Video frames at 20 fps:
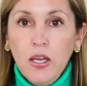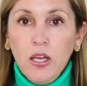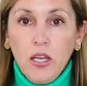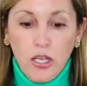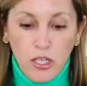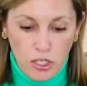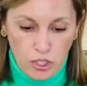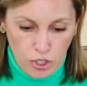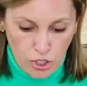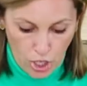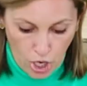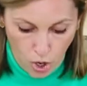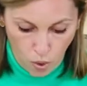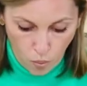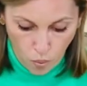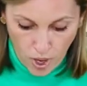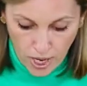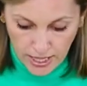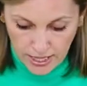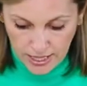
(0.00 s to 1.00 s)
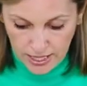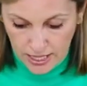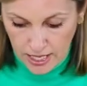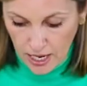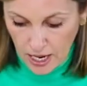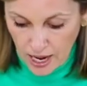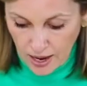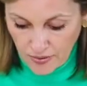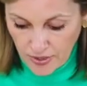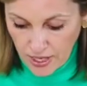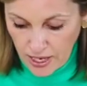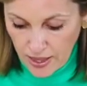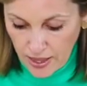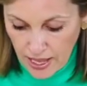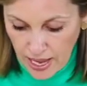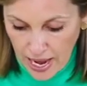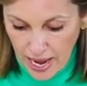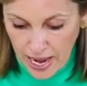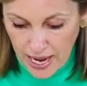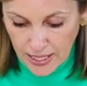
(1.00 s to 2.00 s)
so once I've done
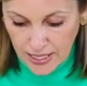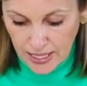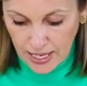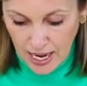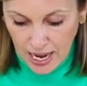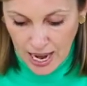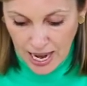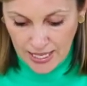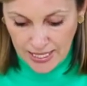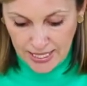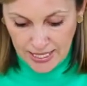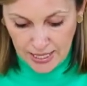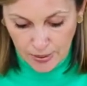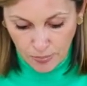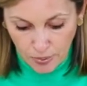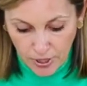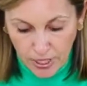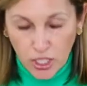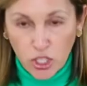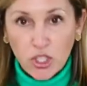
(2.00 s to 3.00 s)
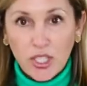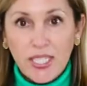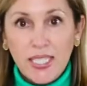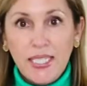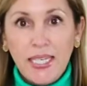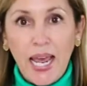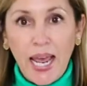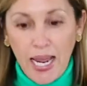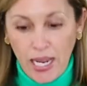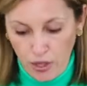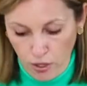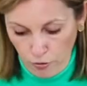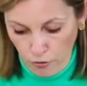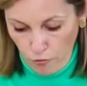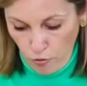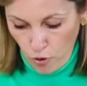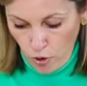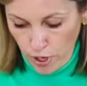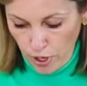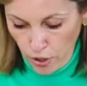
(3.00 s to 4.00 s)
that, I simply just take the
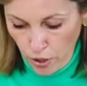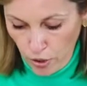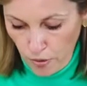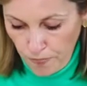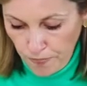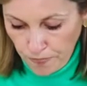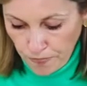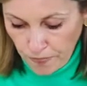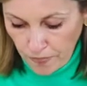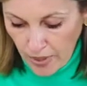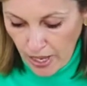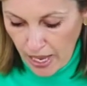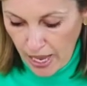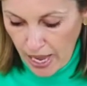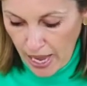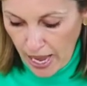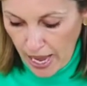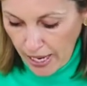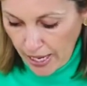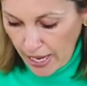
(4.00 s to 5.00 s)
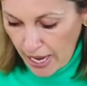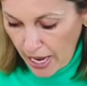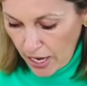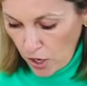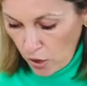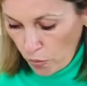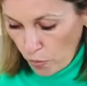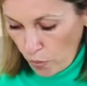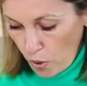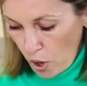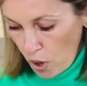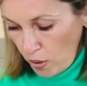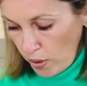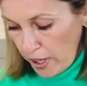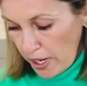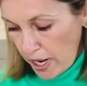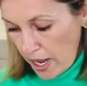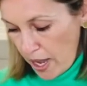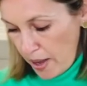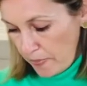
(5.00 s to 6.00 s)
foil and kind of roll
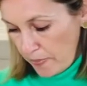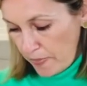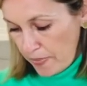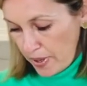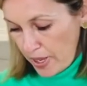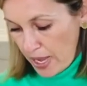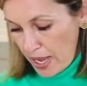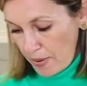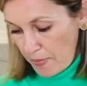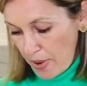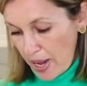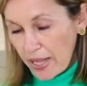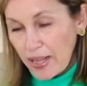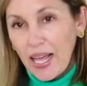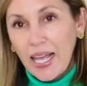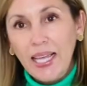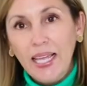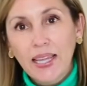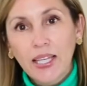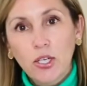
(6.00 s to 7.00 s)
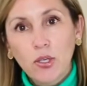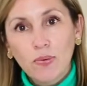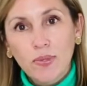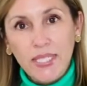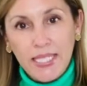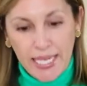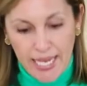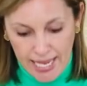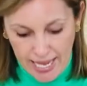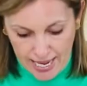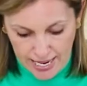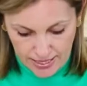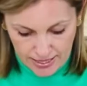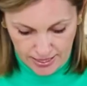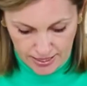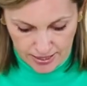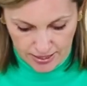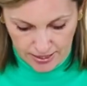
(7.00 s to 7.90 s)
it up and make like a little tent.